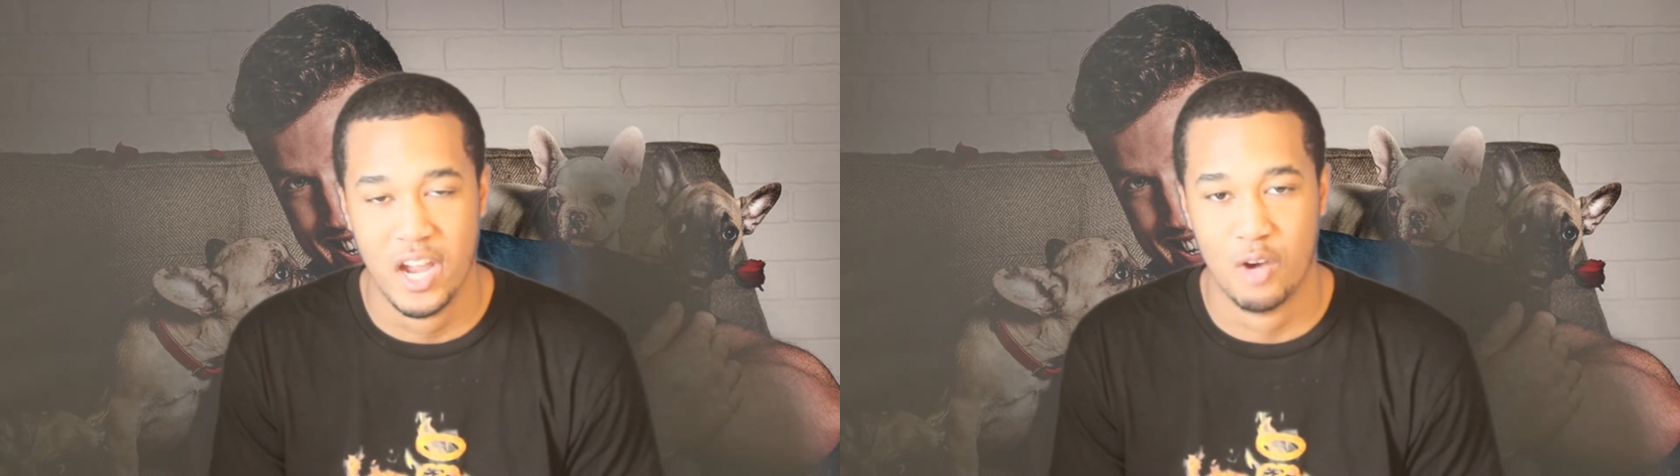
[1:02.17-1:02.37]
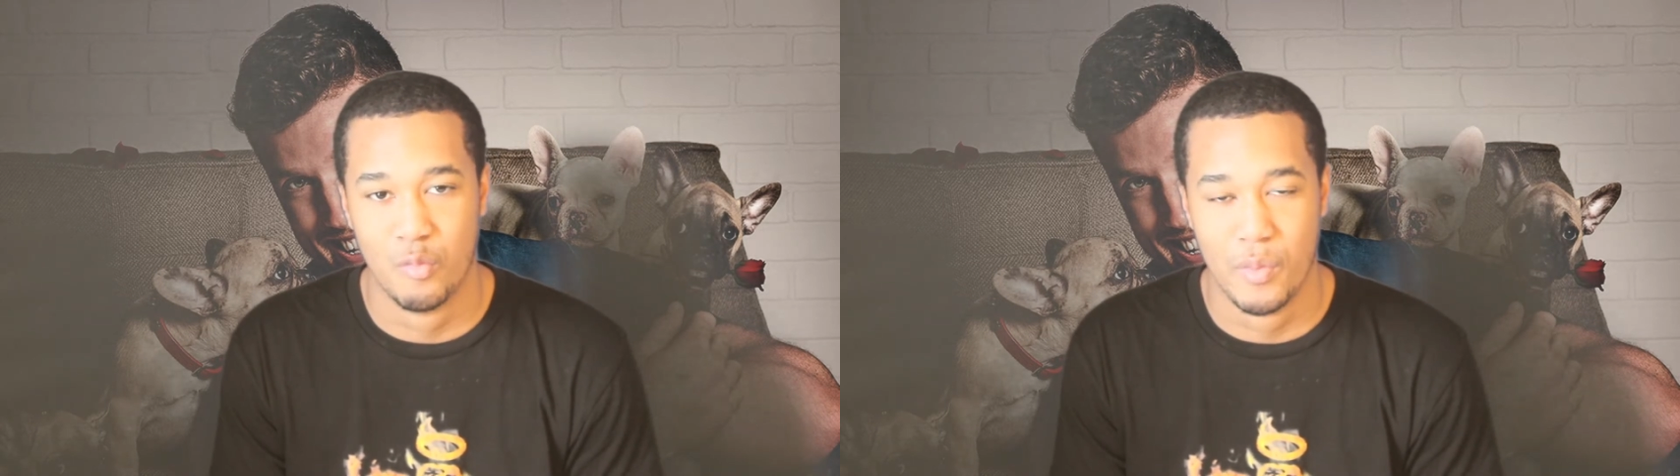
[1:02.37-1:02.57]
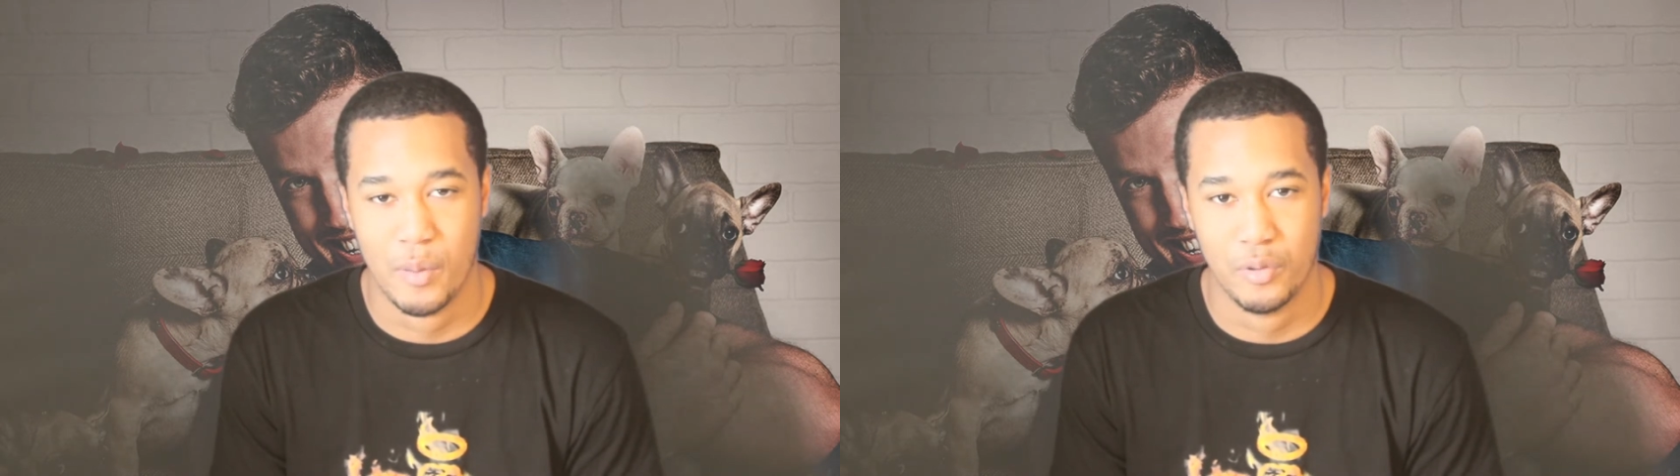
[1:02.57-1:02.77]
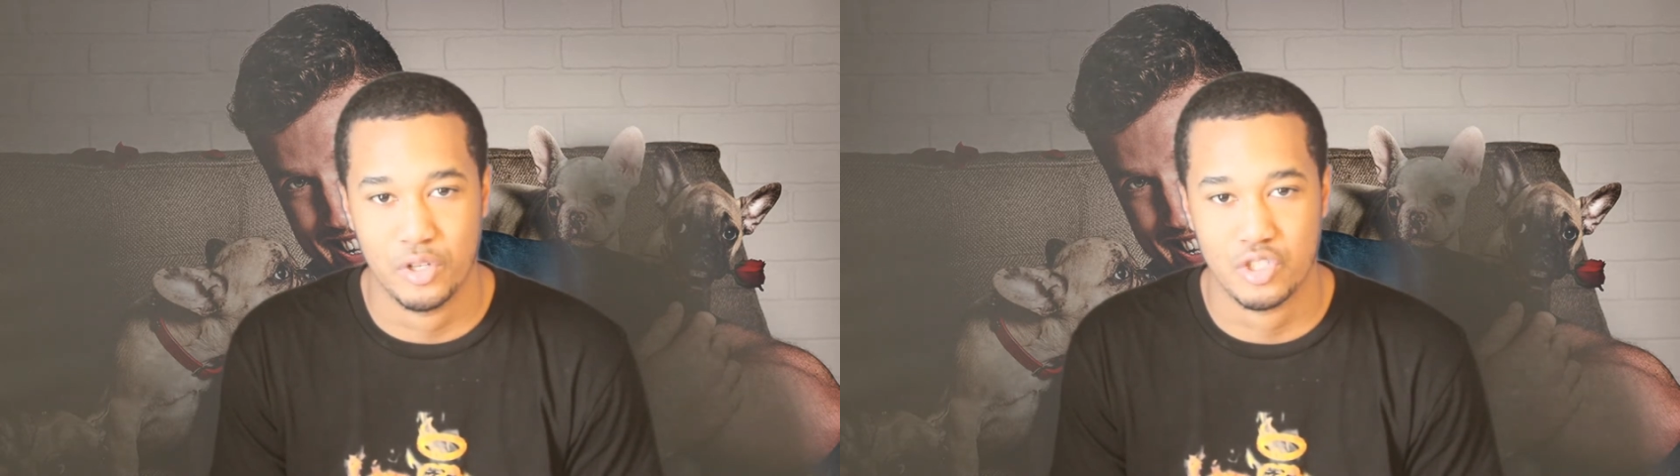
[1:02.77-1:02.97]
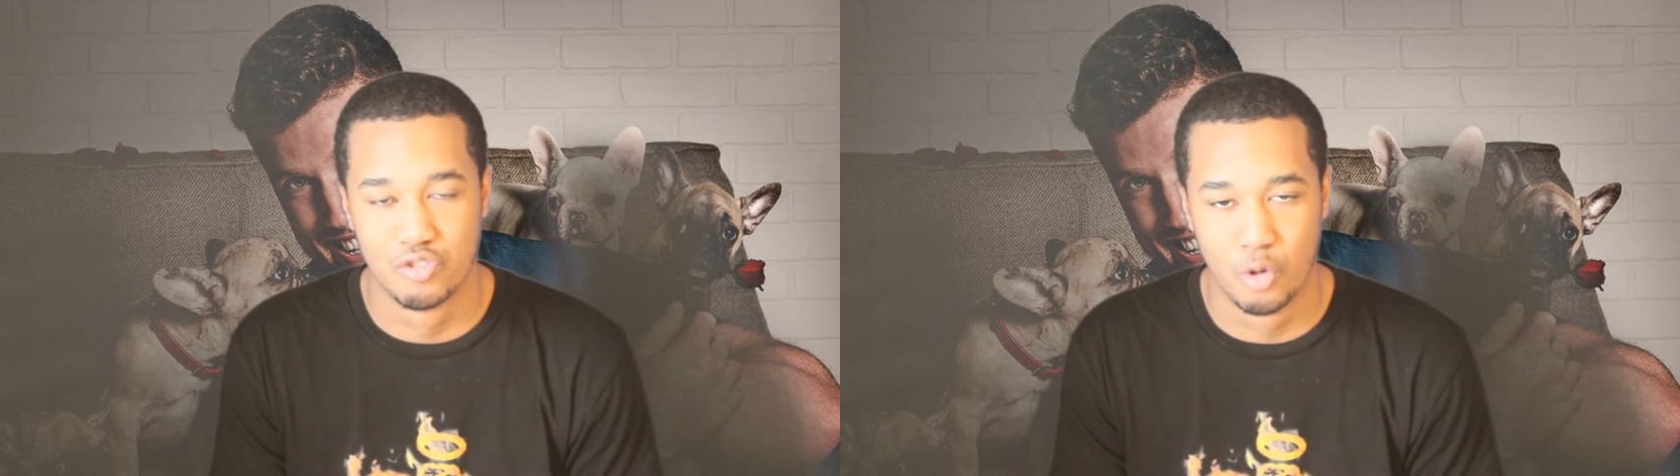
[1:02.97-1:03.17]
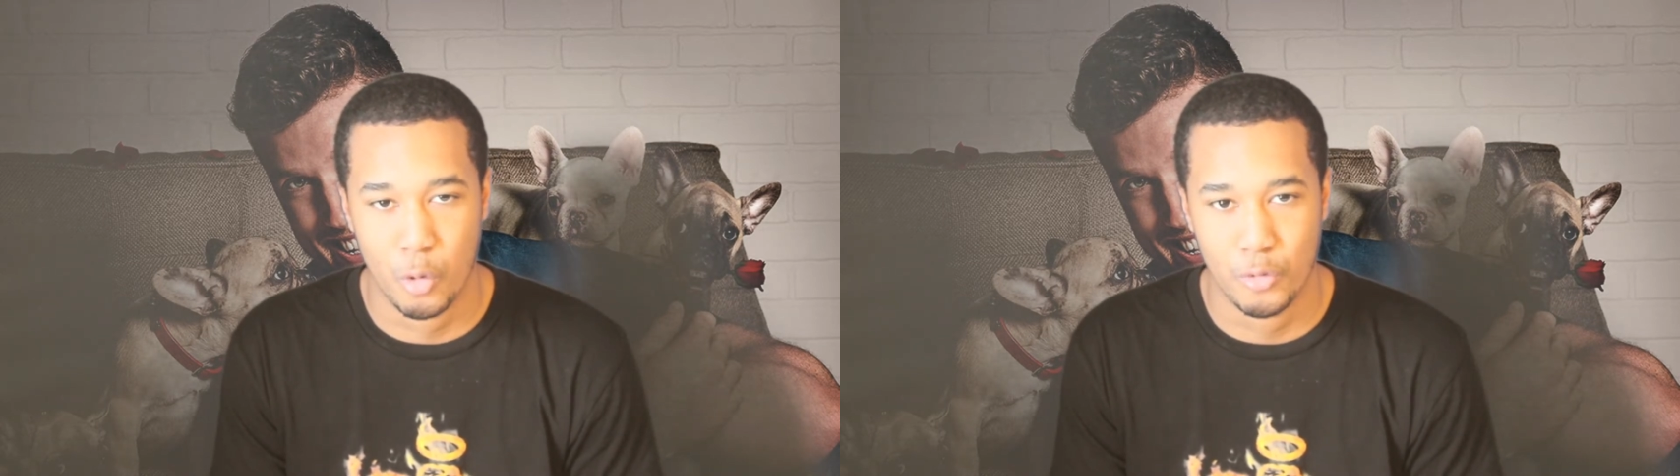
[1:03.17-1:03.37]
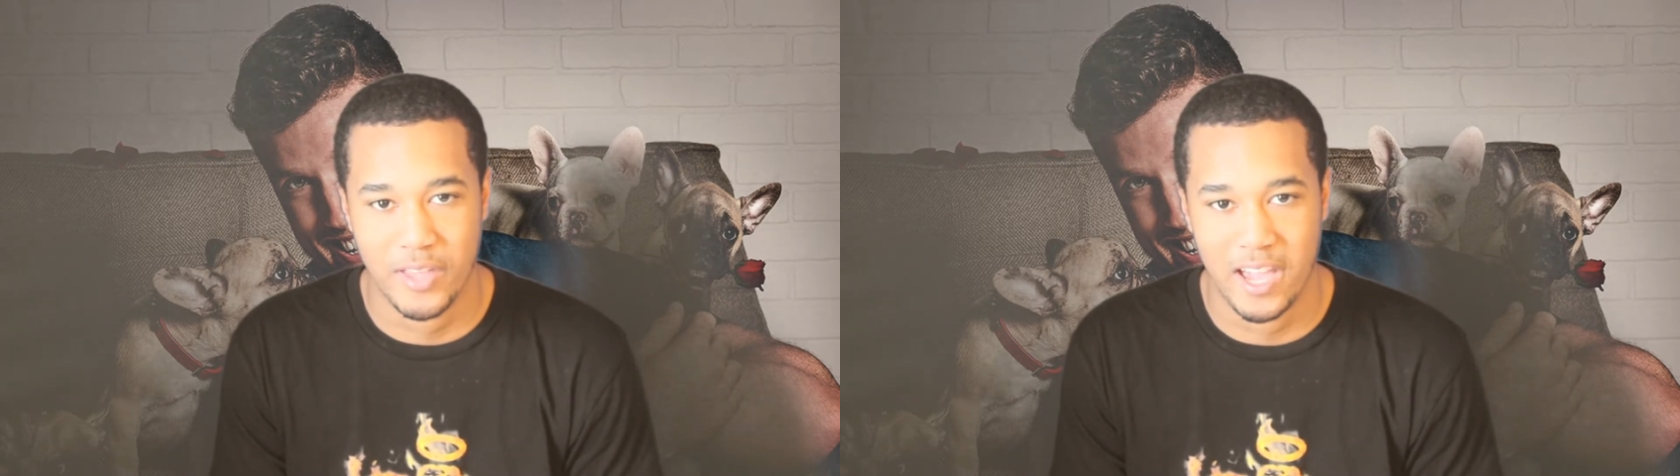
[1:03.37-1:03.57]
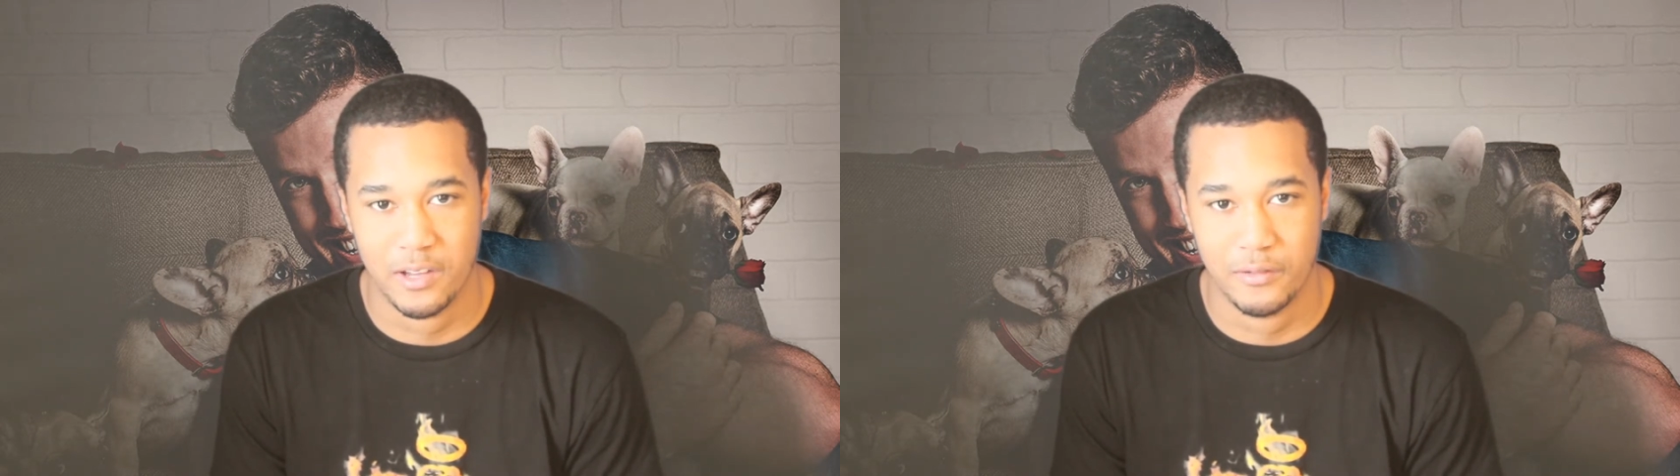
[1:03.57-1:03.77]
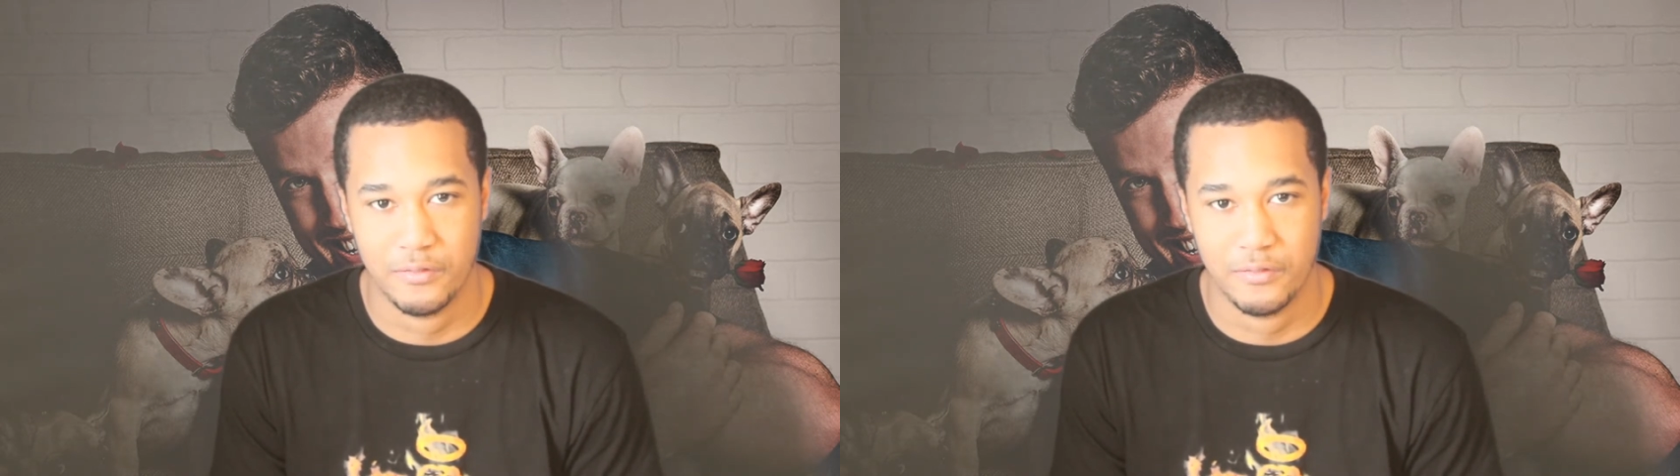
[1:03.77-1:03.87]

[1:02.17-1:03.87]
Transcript: And remember to scroll down the